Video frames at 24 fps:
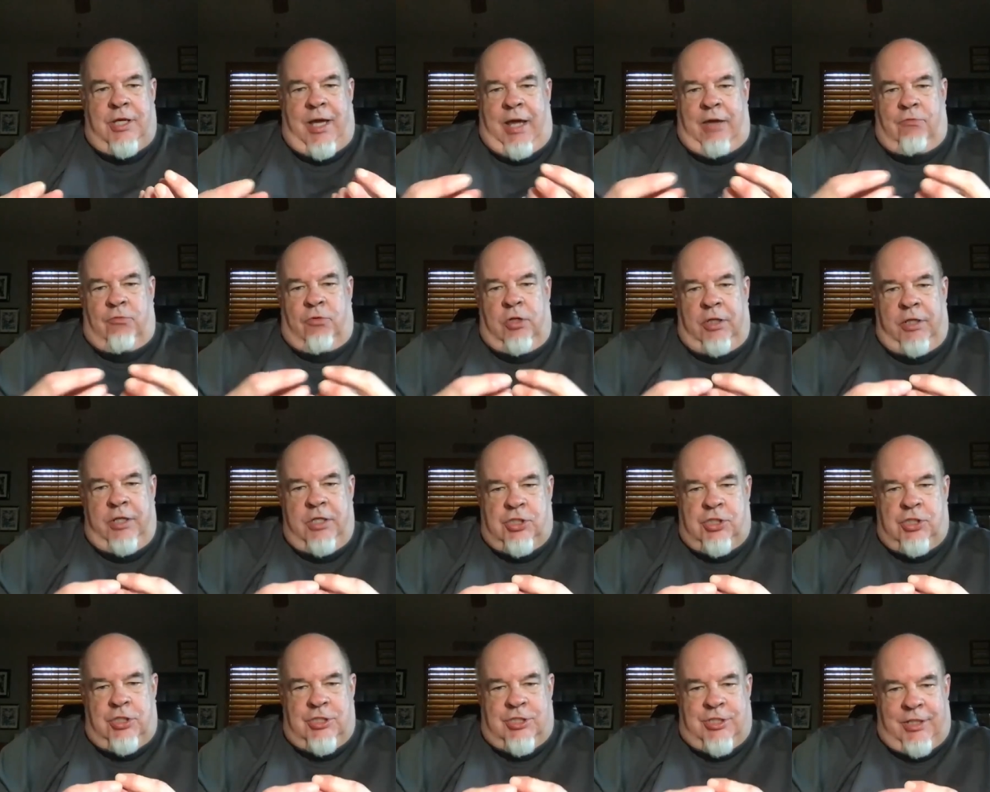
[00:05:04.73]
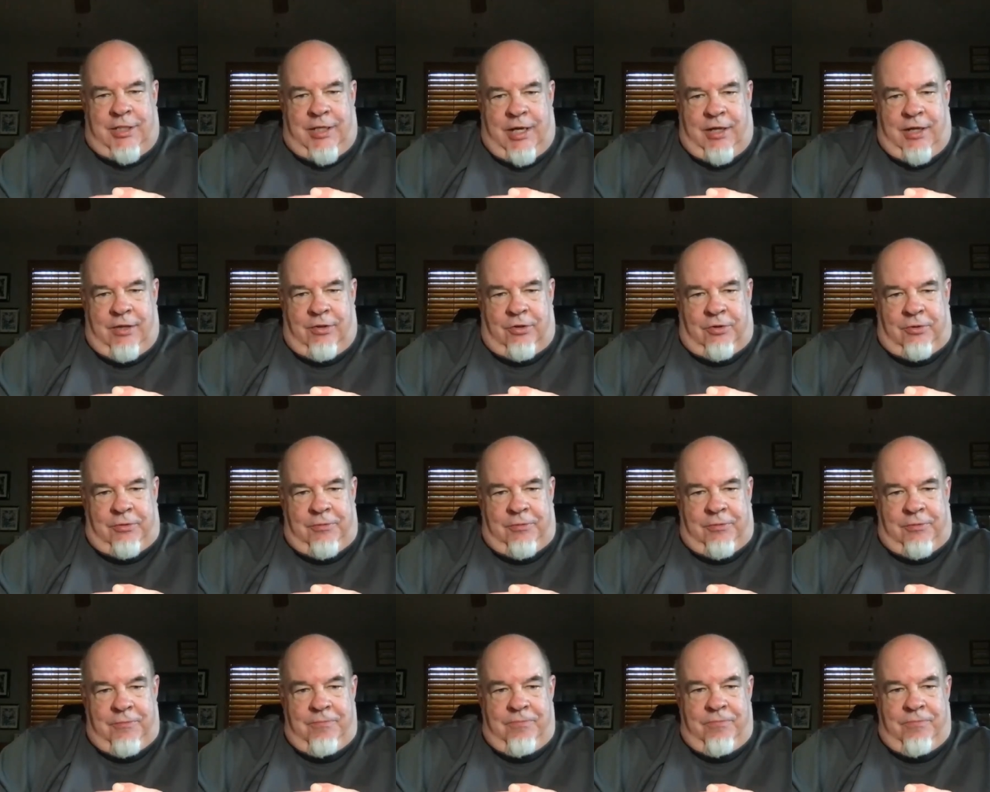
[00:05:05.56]
and religion together,
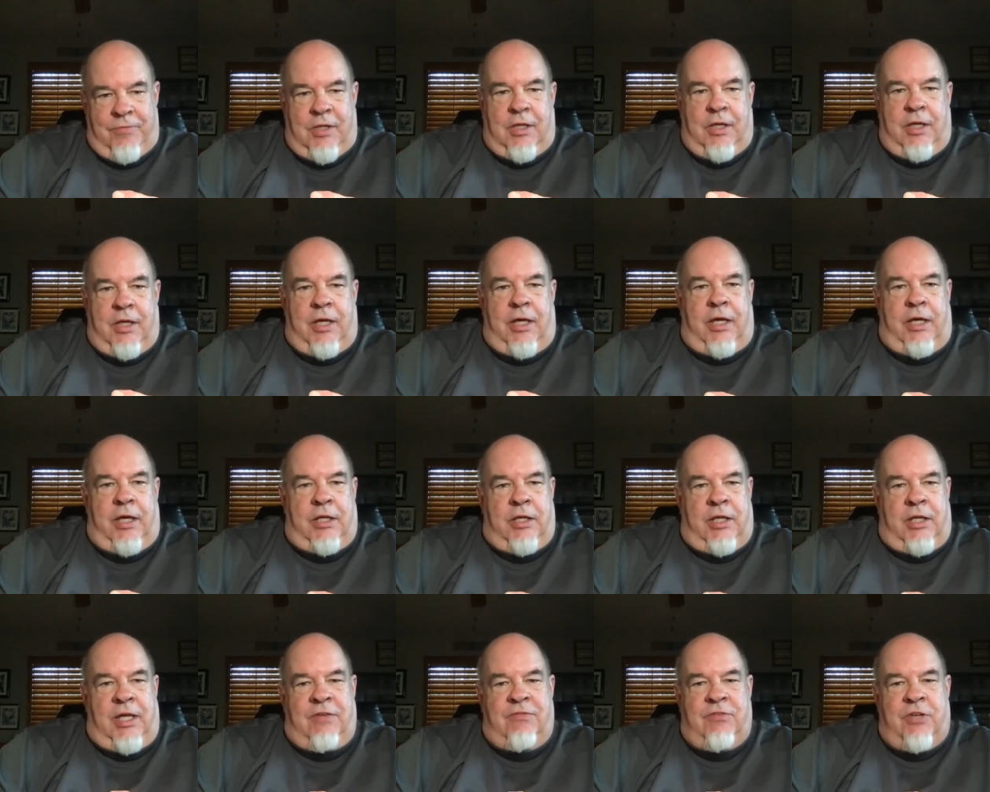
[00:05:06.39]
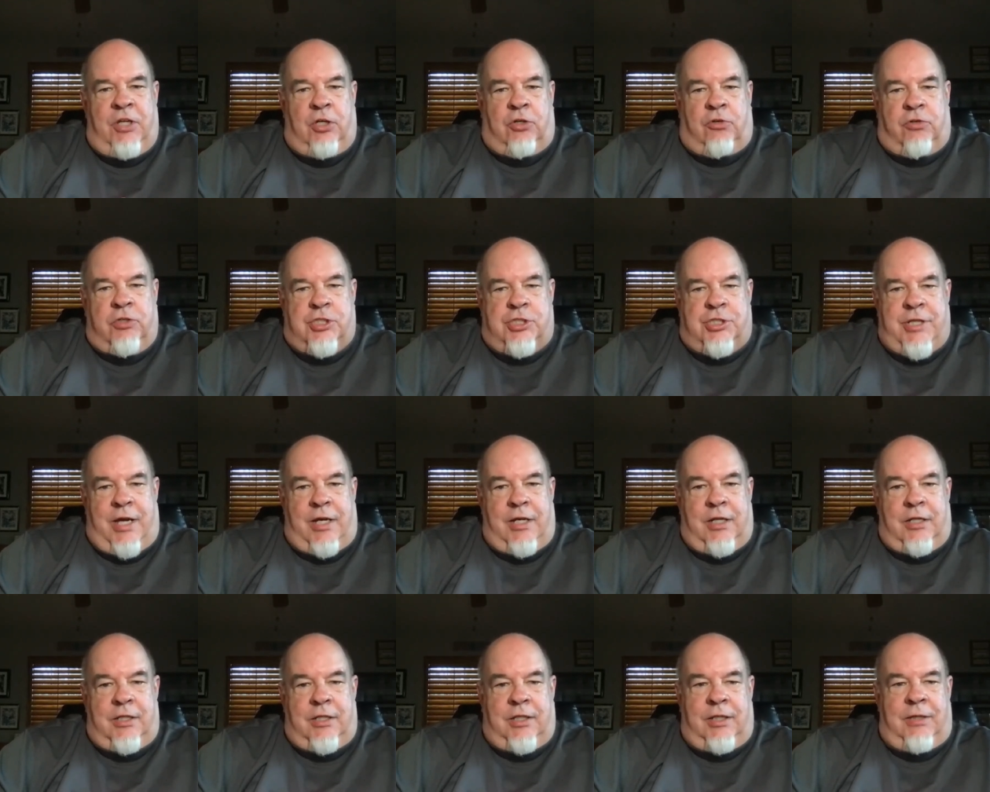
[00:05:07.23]
in even in
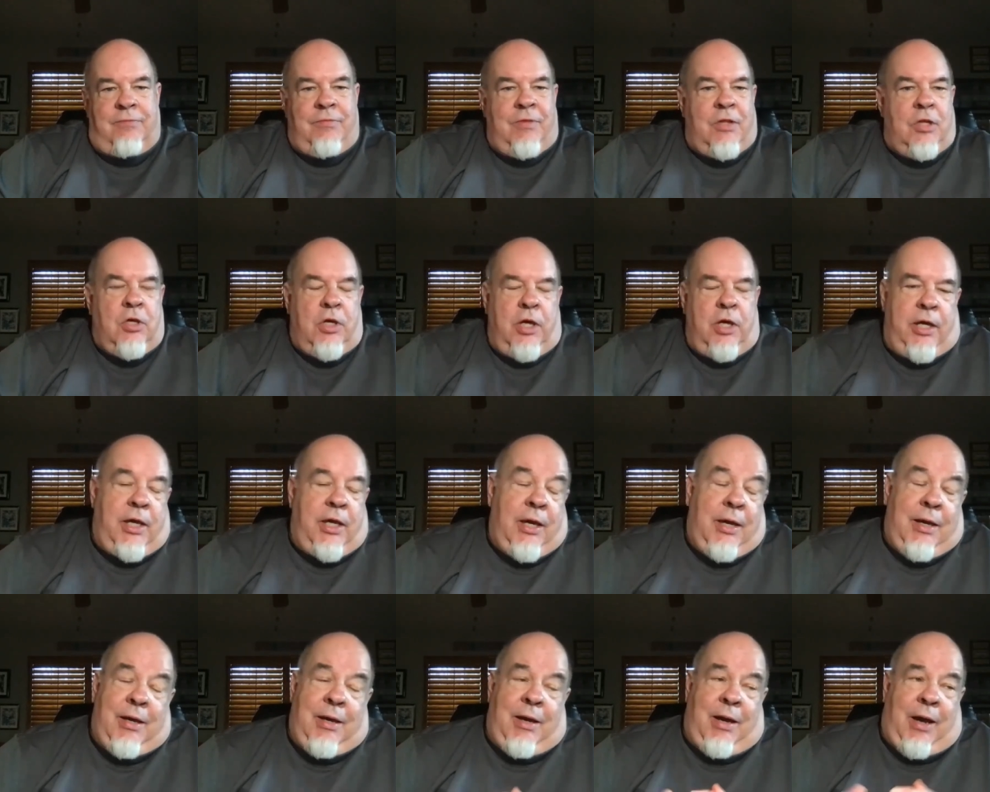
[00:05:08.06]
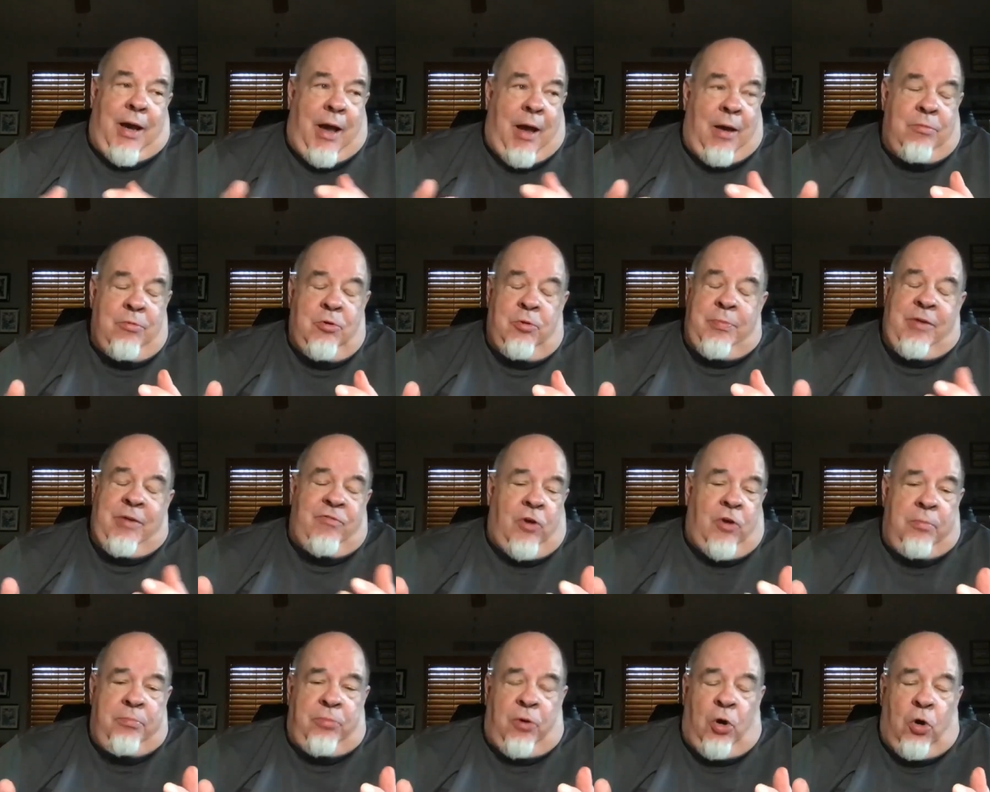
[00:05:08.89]
Christianity, I'm going to be
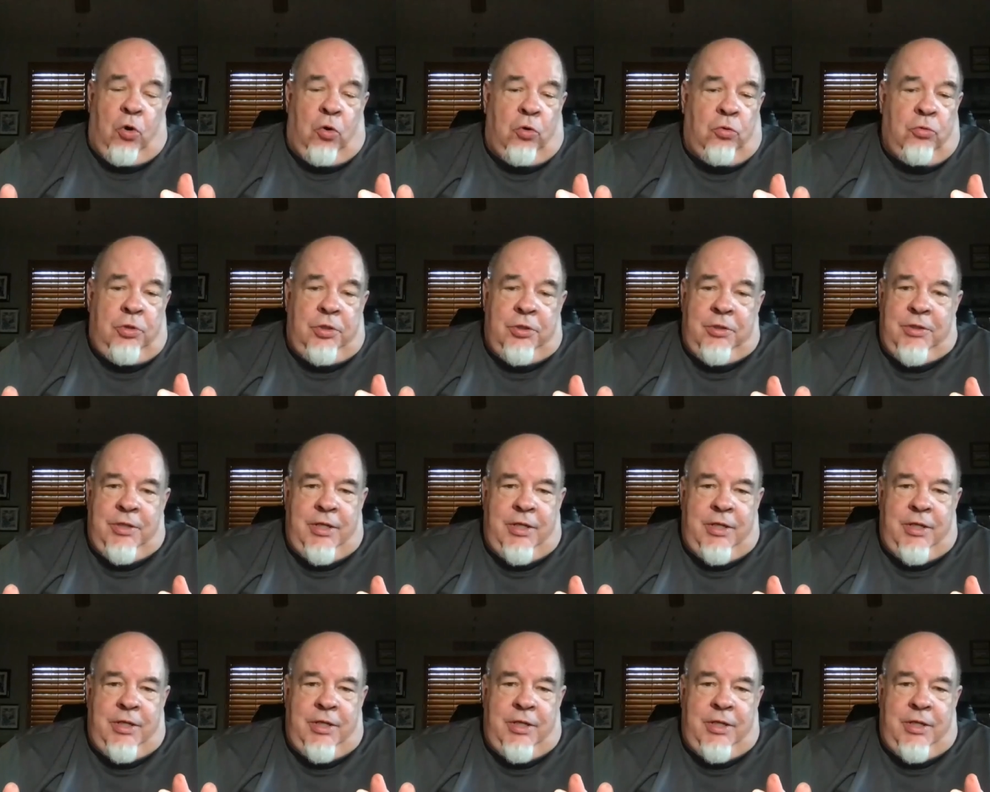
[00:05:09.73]
very bold.